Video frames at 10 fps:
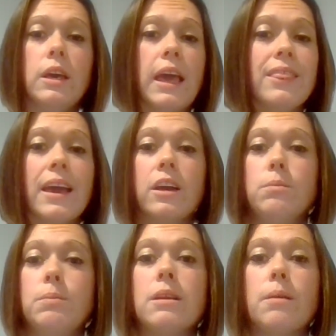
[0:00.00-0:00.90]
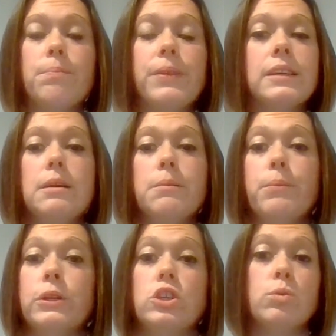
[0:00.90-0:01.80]
And that could be something as
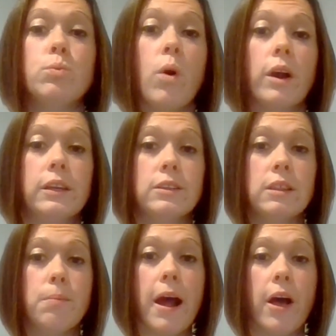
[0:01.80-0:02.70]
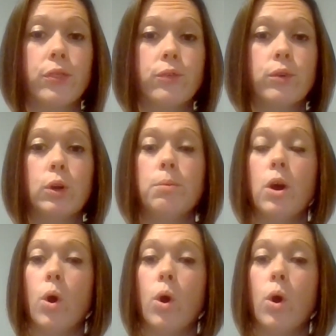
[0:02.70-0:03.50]
simple as just walking to the bathroom